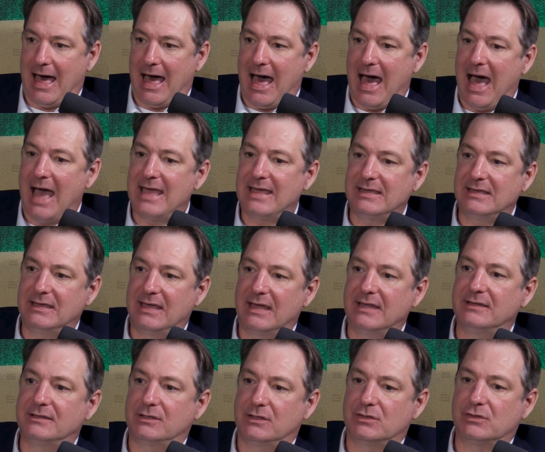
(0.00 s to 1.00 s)

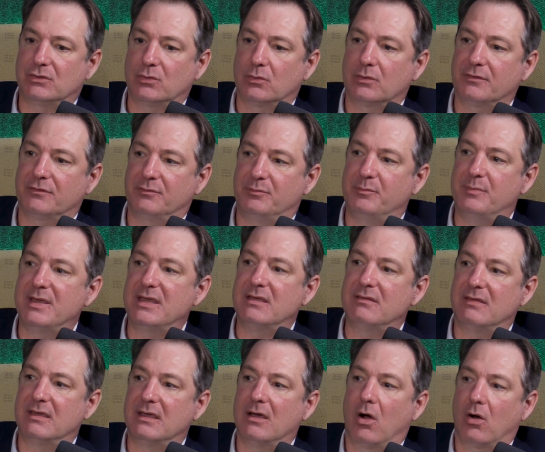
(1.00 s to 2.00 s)
I get to sort
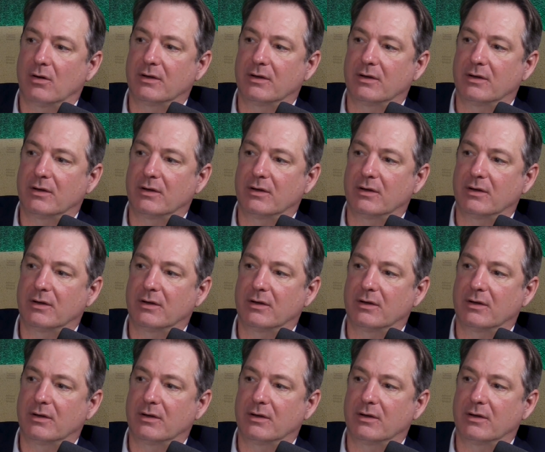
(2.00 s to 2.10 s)
of be